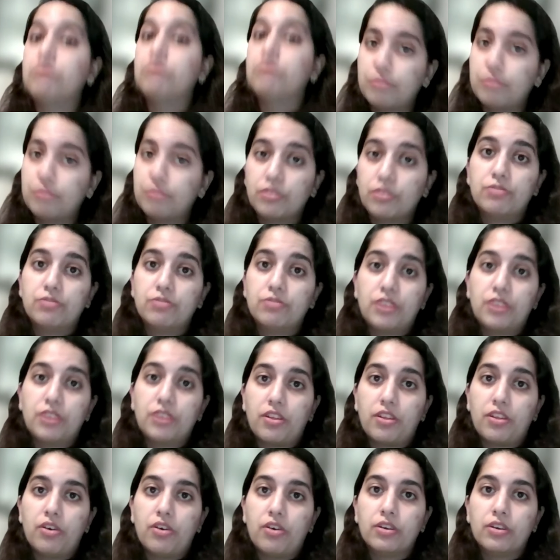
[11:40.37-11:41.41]
for further
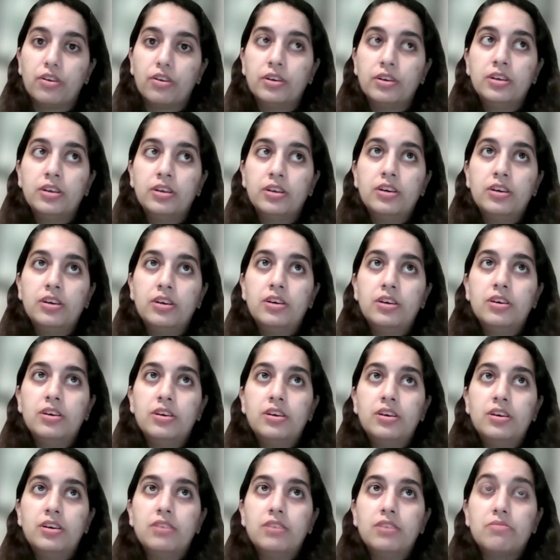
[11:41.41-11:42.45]
on.
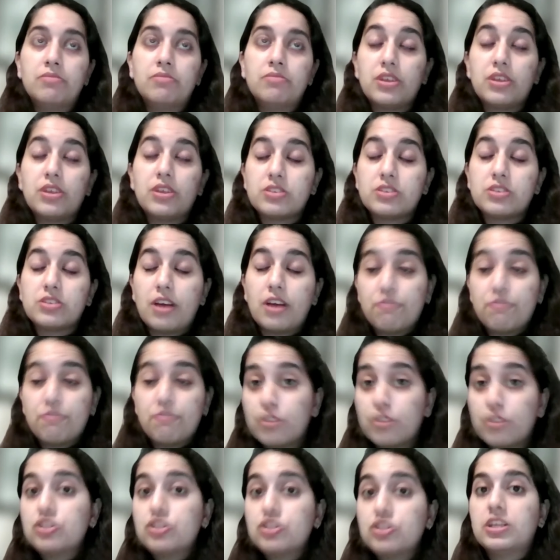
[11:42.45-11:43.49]
There's,
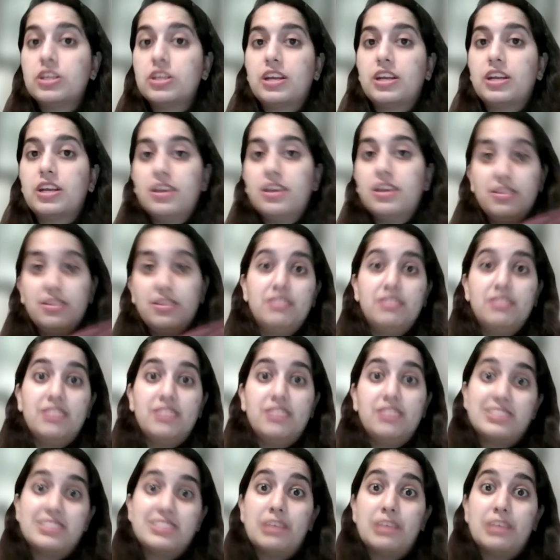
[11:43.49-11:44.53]
unfortunately, in this
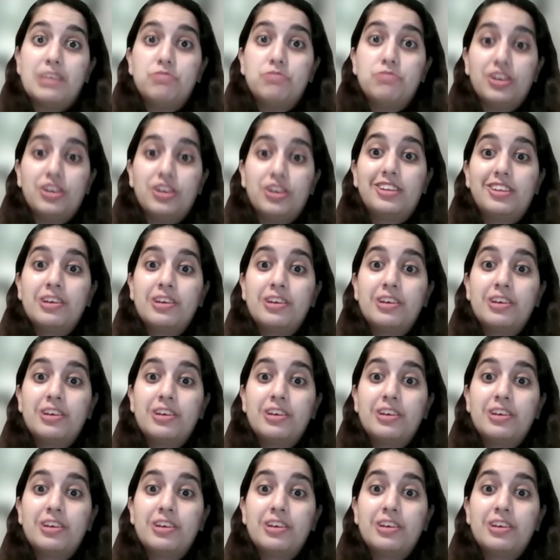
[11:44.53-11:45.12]
subject,